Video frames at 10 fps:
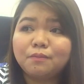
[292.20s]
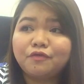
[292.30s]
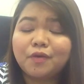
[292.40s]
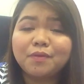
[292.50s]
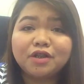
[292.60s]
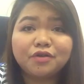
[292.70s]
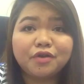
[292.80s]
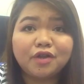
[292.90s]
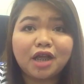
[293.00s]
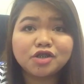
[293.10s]
from
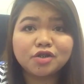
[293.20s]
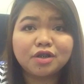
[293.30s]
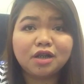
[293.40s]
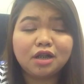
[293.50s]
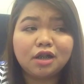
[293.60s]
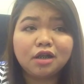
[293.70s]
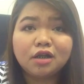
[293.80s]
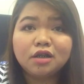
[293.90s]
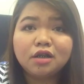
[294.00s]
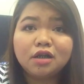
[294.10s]
international
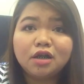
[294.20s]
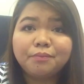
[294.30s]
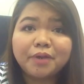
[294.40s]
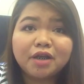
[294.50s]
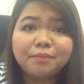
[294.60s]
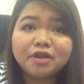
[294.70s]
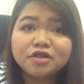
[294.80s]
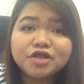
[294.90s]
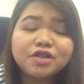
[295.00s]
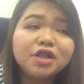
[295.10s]
makeup
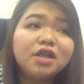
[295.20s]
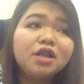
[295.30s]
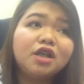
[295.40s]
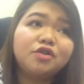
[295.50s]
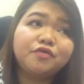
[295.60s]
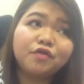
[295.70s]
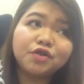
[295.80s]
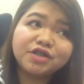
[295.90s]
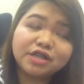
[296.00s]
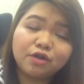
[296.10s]
industry and of
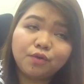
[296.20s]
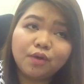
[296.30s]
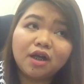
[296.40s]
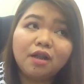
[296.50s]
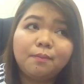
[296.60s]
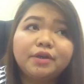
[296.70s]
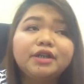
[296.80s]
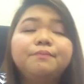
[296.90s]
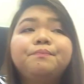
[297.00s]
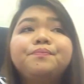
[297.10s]
course in local,
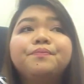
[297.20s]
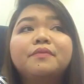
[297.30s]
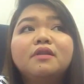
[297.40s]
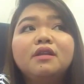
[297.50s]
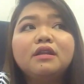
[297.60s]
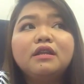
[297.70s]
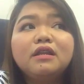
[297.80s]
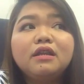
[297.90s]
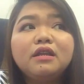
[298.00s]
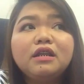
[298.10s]
but
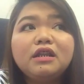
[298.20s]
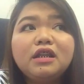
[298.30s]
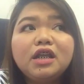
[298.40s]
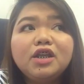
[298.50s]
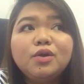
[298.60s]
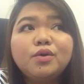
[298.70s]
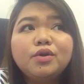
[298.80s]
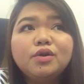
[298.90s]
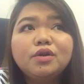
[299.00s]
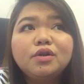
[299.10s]
hindi
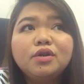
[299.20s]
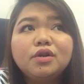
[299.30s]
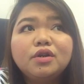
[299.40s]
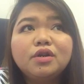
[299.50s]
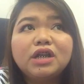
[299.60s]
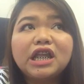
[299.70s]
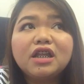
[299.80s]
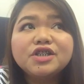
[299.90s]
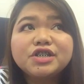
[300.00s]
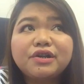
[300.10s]
yun
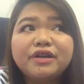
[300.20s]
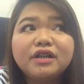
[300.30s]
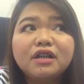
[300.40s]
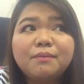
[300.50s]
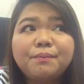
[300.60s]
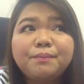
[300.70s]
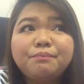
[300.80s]
naging start ng